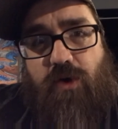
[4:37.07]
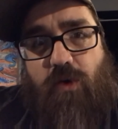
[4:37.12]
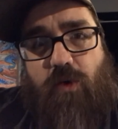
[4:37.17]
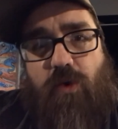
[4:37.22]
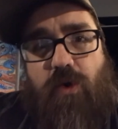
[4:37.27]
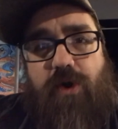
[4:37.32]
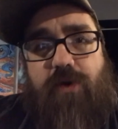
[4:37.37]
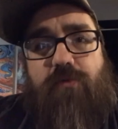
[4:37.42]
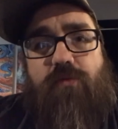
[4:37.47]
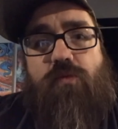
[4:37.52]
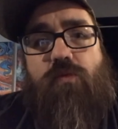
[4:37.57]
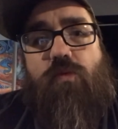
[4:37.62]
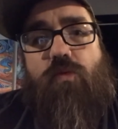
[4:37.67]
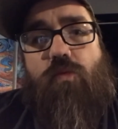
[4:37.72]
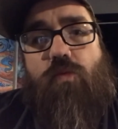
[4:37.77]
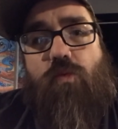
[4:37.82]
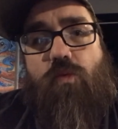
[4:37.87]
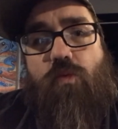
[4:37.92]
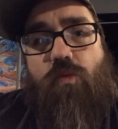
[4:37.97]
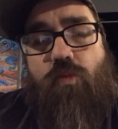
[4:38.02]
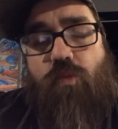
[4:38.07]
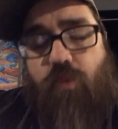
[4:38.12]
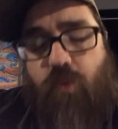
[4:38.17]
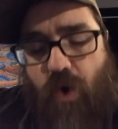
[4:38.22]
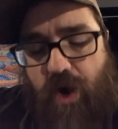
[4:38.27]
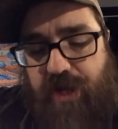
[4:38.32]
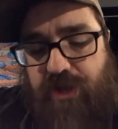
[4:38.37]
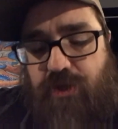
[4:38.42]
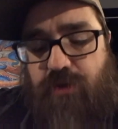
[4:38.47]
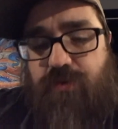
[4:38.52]
on
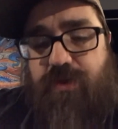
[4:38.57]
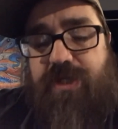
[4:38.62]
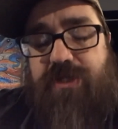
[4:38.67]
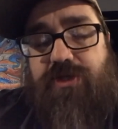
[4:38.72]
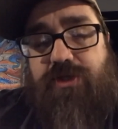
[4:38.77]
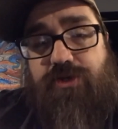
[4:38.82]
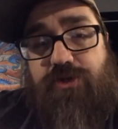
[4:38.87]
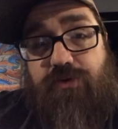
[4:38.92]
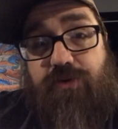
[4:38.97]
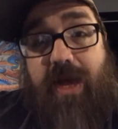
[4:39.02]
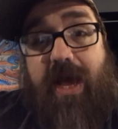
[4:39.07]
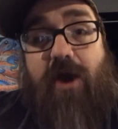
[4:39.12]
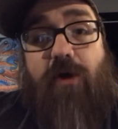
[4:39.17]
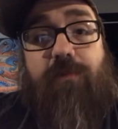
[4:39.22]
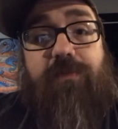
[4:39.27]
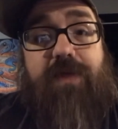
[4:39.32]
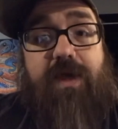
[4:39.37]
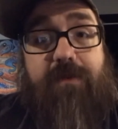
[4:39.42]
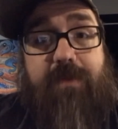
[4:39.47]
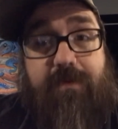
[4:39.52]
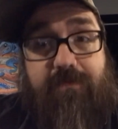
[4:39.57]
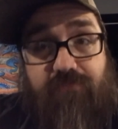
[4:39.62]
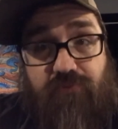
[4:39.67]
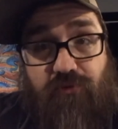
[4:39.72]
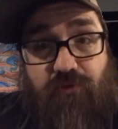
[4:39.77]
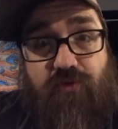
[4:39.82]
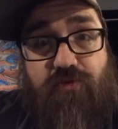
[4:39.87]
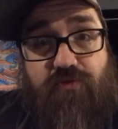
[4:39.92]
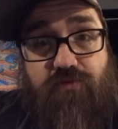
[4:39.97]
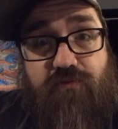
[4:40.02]
what you need to do to help them
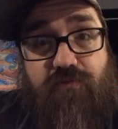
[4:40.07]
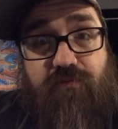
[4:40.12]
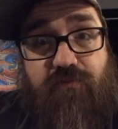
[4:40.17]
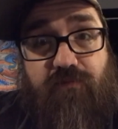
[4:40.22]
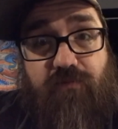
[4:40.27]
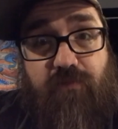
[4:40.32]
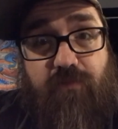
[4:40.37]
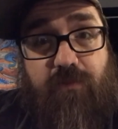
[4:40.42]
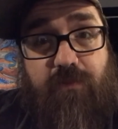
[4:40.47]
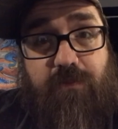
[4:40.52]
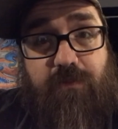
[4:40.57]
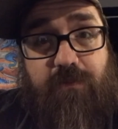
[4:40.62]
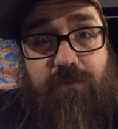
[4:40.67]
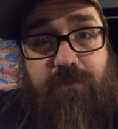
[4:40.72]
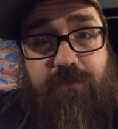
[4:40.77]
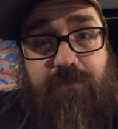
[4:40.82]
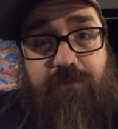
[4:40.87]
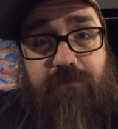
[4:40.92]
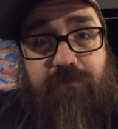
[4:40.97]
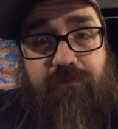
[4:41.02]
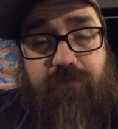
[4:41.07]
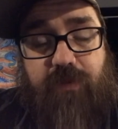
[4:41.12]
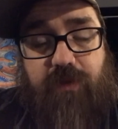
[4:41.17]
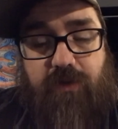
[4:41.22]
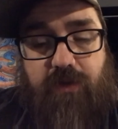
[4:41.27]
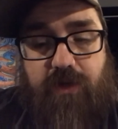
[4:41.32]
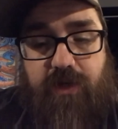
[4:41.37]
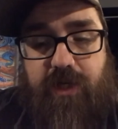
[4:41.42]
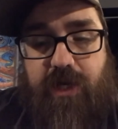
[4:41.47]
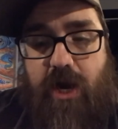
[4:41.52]
improve,
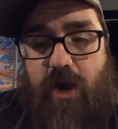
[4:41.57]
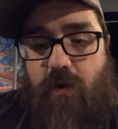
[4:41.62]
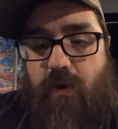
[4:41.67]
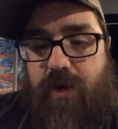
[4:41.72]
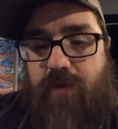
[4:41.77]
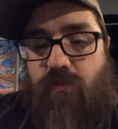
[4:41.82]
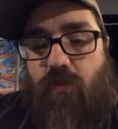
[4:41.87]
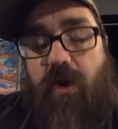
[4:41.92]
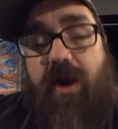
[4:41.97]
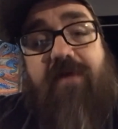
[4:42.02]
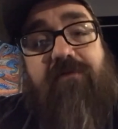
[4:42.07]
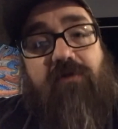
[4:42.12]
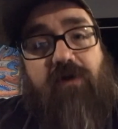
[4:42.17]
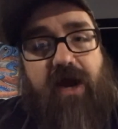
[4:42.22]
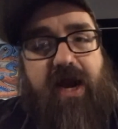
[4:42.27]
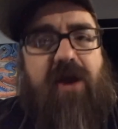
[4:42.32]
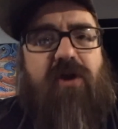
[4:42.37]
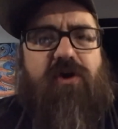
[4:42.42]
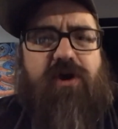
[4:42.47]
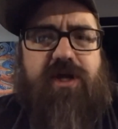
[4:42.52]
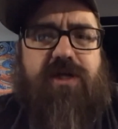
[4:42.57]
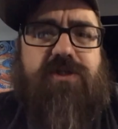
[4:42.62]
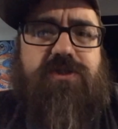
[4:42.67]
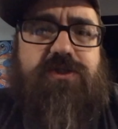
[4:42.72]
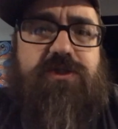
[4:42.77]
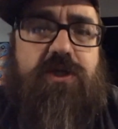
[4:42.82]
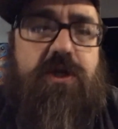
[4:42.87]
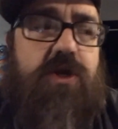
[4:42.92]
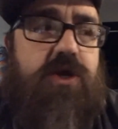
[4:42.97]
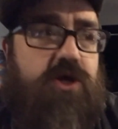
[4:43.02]
you know, in whatever
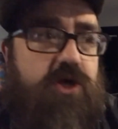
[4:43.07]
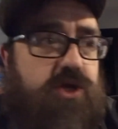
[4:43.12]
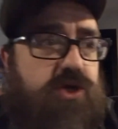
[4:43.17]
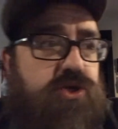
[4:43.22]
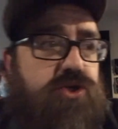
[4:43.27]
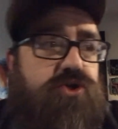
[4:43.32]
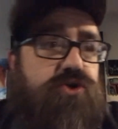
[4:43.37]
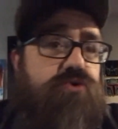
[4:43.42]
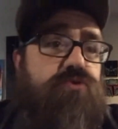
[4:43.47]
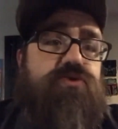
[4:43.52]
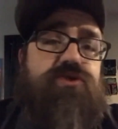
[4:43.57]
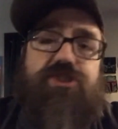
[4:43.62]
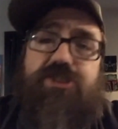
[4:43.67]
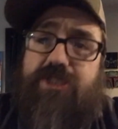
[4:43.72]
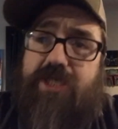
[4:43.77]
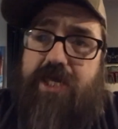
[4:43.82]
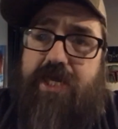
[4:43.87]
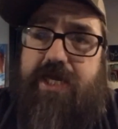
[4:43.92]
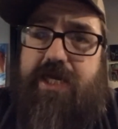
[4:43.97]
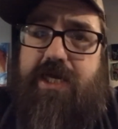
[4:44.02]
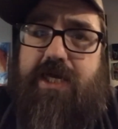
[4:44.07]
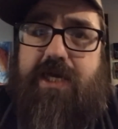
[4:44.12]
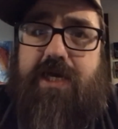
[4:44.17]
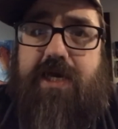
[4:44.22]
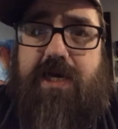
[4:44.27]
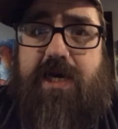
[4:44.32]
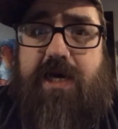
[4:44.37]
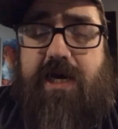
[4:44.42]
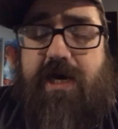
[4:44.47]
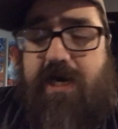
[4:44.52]
areas you see,
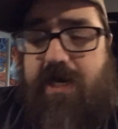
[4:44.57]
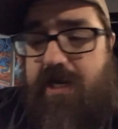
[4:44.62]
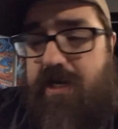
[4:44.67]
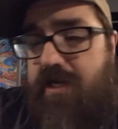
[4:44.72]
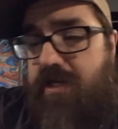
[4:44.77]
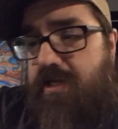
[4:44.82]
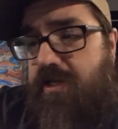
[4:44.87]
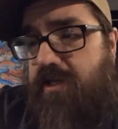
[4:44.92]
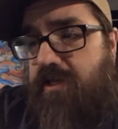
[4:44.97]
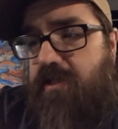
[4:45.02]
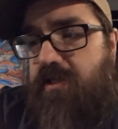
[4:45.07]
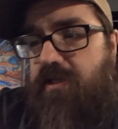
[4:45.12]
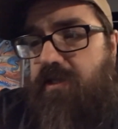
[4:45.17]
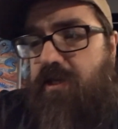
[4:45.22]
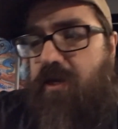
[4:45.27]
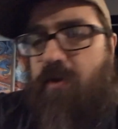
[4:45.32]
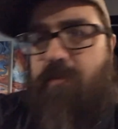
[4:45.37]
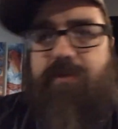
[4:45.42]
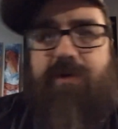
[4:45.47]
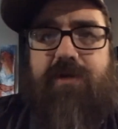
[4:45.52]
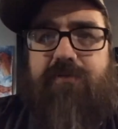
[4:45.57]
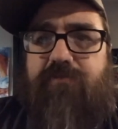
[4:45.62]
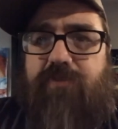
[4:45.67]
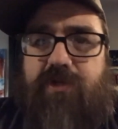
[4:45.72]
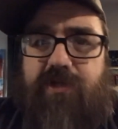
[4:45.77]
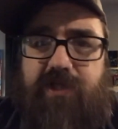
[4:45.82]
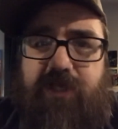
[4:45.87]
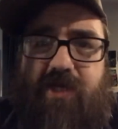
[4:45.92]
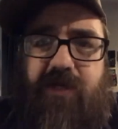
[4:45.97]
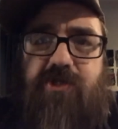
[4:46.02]
uh, you know, but,
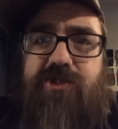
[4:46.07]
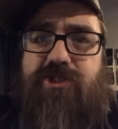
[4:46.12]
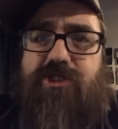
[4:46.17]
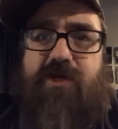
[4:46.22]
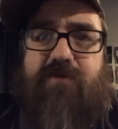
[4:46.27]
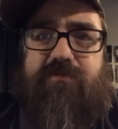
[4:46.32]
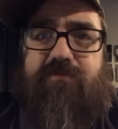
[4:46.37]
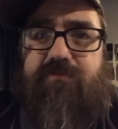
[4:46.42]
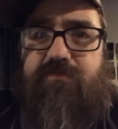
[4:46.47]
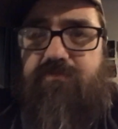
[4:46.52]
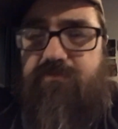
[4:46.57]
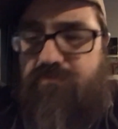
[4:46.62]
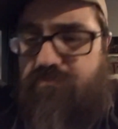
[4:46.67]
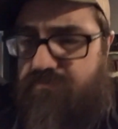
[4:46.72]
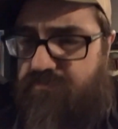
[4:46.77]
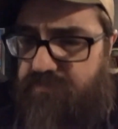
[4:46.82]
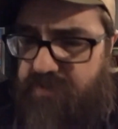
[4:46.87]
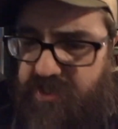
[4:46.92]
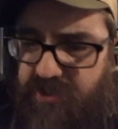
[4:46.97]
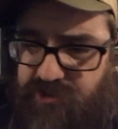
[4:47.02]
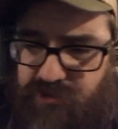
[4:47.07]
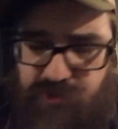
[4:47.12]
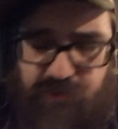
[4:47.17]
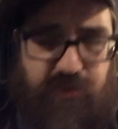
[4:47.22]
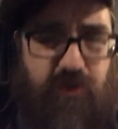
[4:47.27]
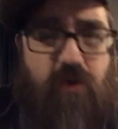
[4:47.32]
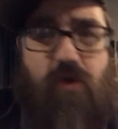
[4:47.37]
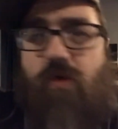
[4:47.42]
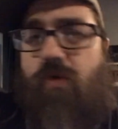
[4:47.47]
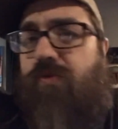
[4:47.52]
but leadership issues
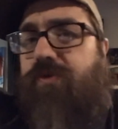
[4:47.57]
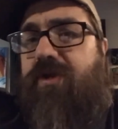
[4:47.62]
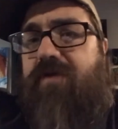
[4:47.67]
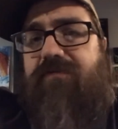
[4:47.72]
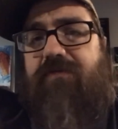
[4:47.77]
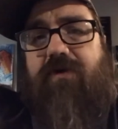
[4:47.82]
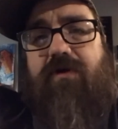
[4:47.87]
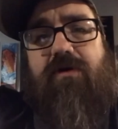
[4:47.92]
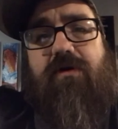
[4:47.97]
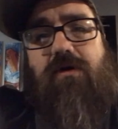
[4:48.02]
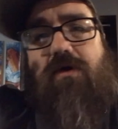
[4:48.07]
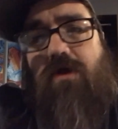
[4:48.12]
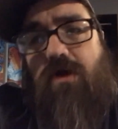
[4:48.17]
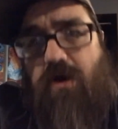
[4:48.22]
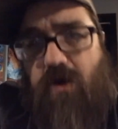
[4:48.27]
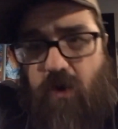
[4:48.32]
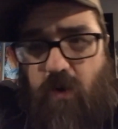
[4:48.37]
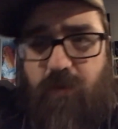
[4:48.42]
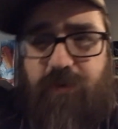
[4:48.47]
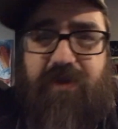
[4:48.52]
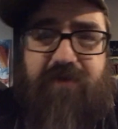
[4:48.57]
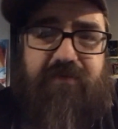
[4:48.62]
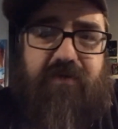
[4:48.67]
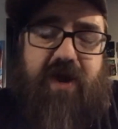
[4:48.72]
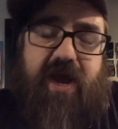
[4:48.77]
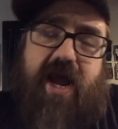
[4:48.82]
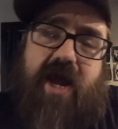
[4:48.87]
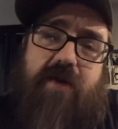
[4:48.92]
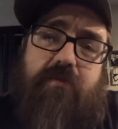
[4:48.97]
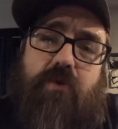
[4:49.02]
are a whole different, whole
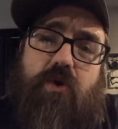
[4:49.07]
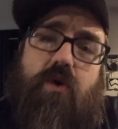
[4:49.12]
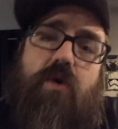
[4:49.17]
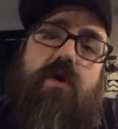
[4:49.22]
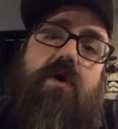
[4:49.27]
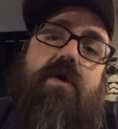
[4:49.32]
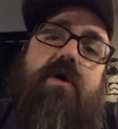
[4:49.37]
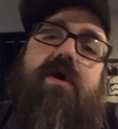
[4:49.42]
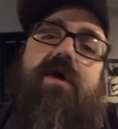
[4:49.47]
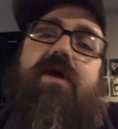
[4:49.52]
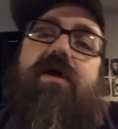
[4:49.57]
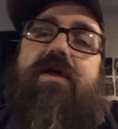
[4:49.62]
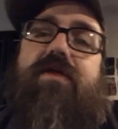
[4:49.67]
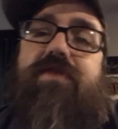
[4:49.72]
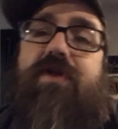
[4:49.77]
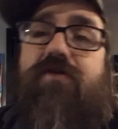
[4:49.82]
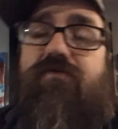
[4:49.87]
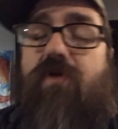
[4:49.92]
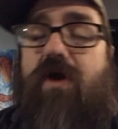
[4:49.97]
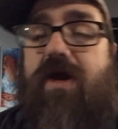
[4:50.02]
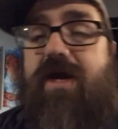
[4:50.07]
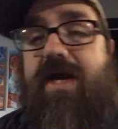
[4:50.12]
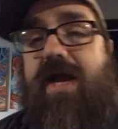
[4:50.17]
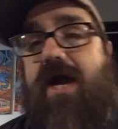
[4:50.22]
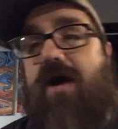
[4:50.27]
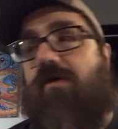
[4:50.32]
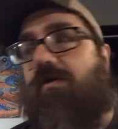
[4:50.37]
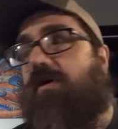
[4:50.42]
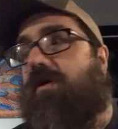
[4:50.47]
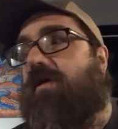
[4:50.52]
different animal. I think right
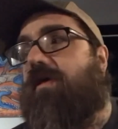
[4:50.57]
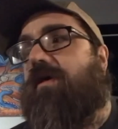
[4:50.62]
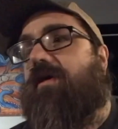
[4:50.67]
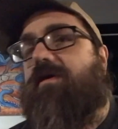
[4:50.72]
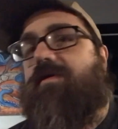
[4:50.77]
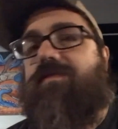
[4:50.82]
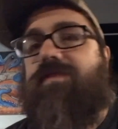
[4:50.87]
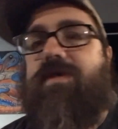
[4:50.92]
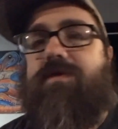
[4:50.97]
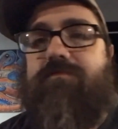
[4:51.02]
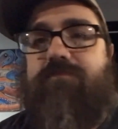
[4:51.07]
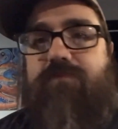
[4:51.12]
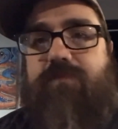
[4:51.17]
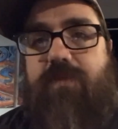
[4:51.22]
now, The,